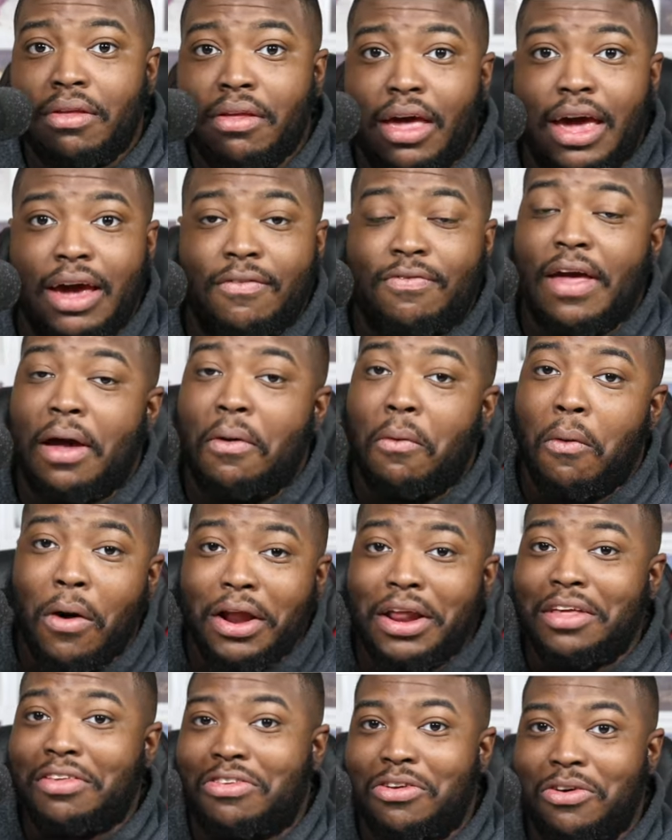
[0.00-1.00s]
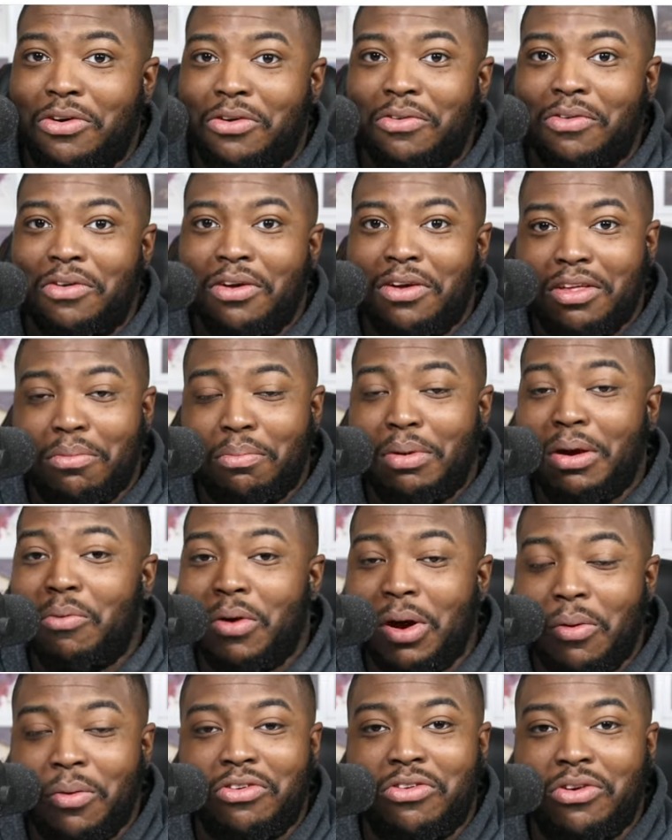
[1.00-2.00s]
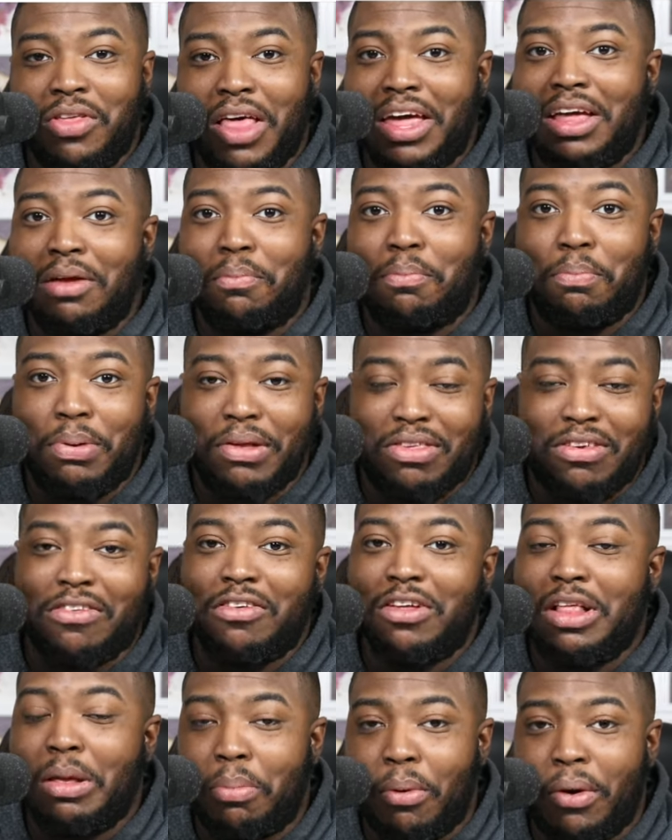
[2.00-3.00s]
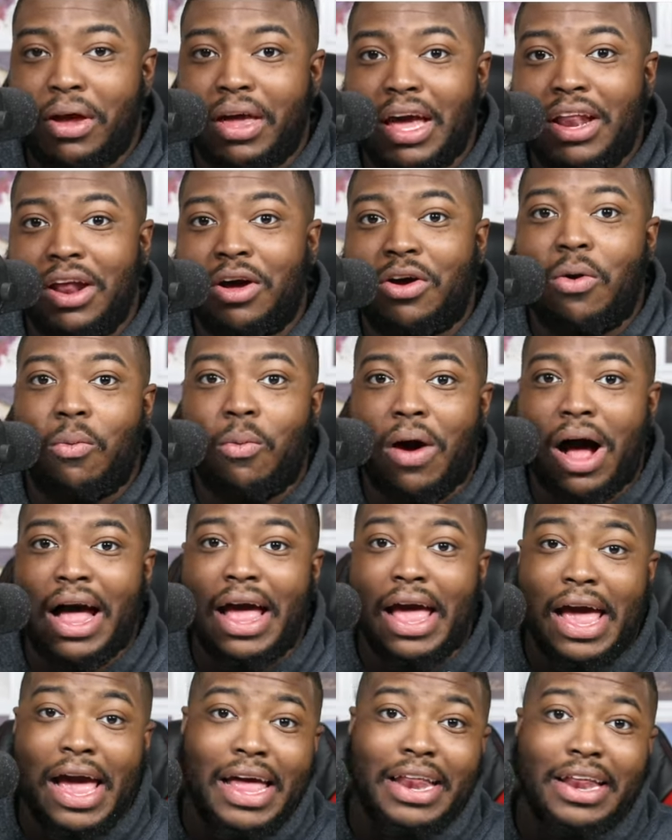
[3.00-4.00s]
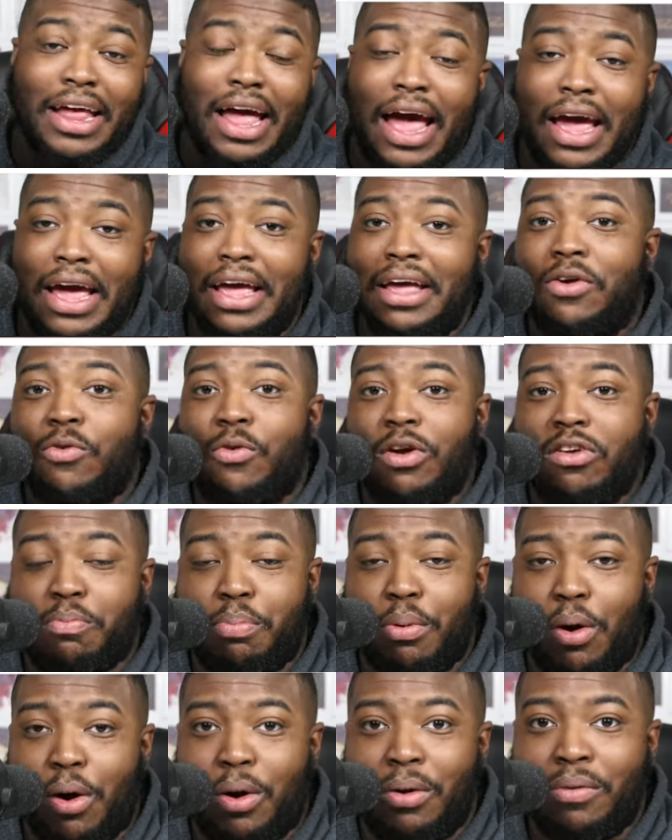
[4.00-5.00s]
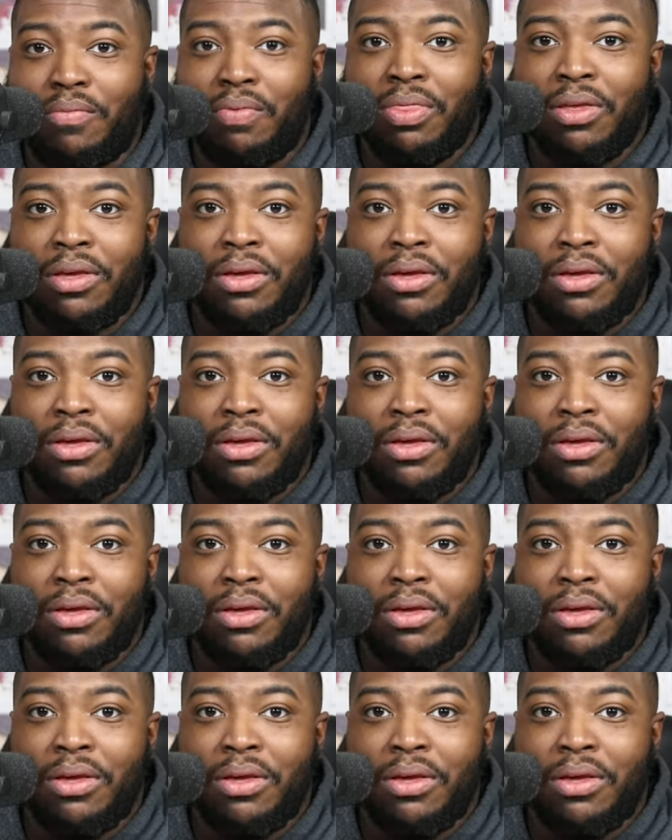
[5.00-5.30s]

If they wanted to, be real with you, they could potentially bring in a Kawhi and a Chris Paul